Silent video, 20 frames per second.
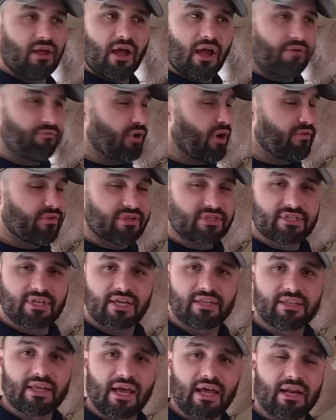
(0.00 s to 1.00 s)
I've already
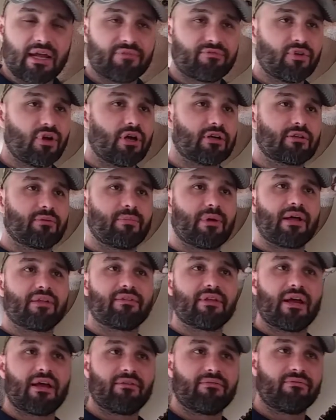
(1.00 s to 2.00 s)
said that. I've talked about
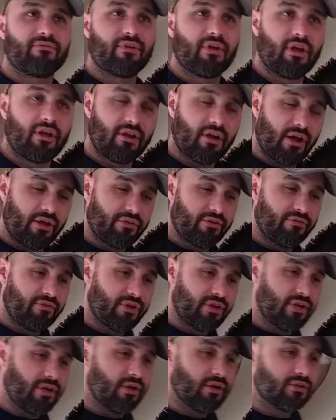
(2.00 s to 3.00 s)
that in other
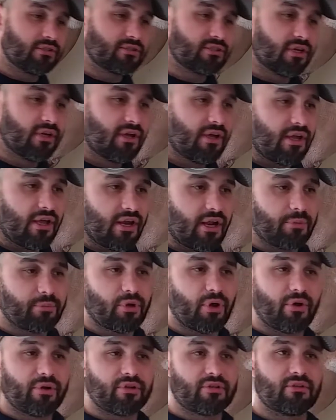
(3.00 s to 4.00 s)
videos, and I'm
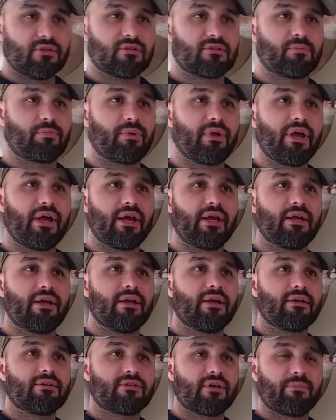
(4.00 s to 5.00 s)
going to display
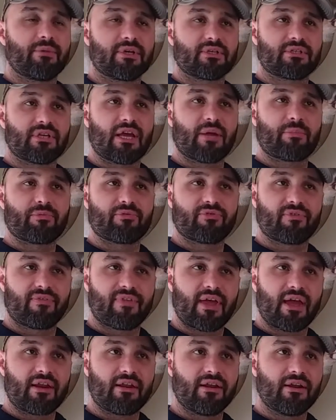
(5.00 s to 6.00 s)
some examples of
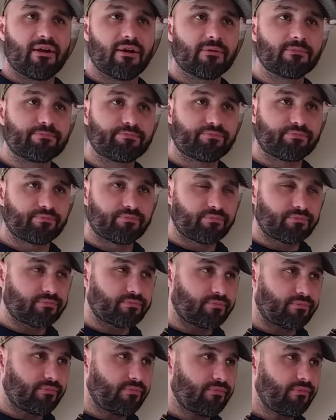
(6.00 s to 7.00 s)
that here
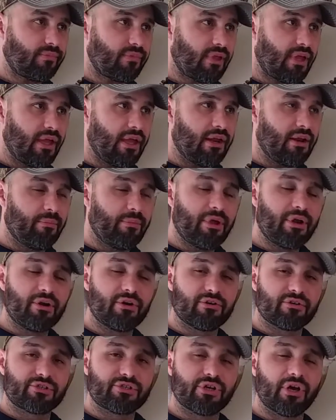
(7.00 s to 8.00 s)
in a minute
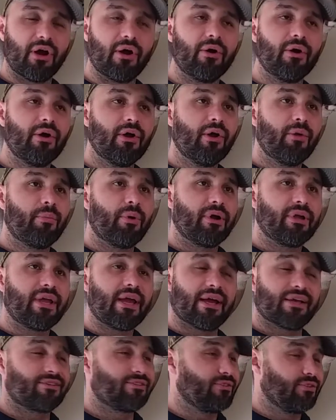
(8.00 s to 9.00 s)
or so. But
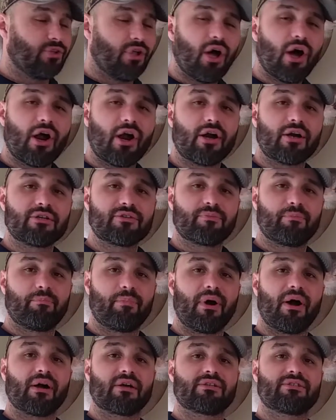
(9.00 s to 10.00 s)
yes, large
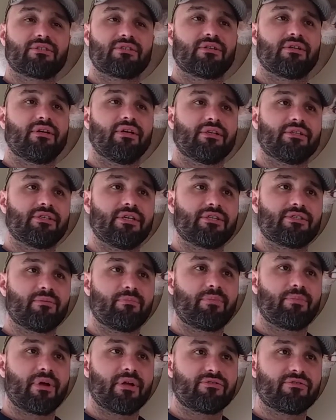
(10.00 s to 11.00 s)
bucks exist in
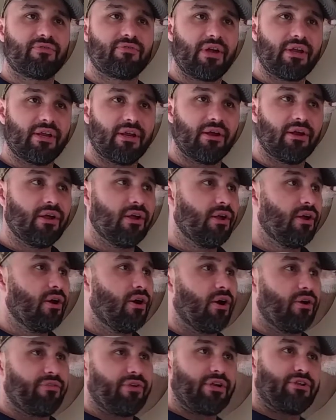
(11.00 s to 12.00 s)
Pennsylvania.
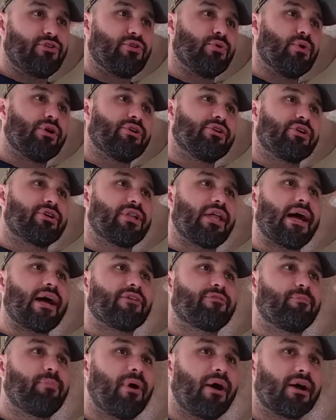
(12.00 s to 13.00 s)
Are they 200
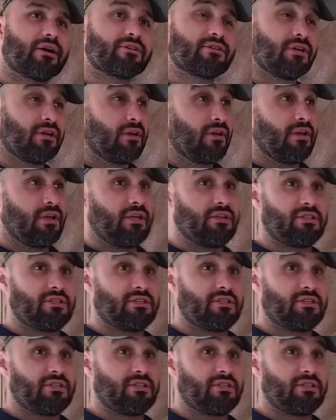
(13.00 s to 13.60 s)
class bucks? In